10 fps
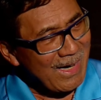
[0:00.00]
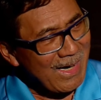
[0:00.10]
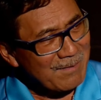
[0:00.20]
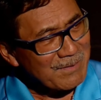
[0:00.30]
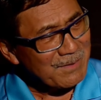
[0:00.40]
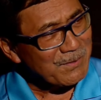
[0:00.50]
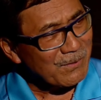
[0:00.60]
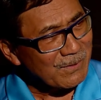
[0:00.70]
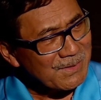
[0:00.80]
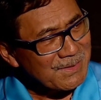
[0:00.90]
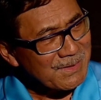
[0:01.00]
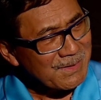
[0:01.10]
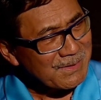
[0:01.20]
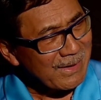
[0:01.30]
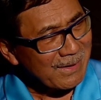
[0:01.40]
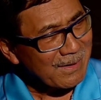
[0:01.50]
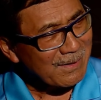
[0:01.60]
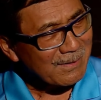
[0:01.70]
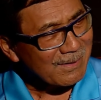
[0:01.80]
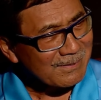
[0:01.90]
I have lived all these years. I
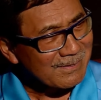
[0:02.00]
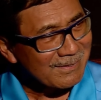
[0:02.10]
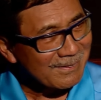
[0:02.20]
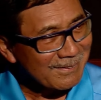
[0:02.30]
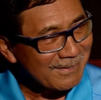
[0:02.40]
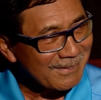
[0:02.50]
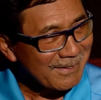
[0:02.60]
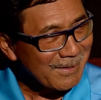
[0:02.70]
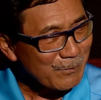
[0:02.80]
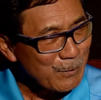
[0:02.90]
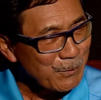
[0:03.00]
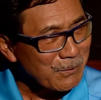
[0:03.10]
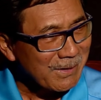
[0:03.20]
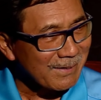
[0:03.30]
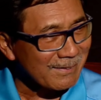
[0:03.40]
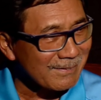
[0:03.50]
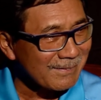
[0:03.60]
cannot be broken.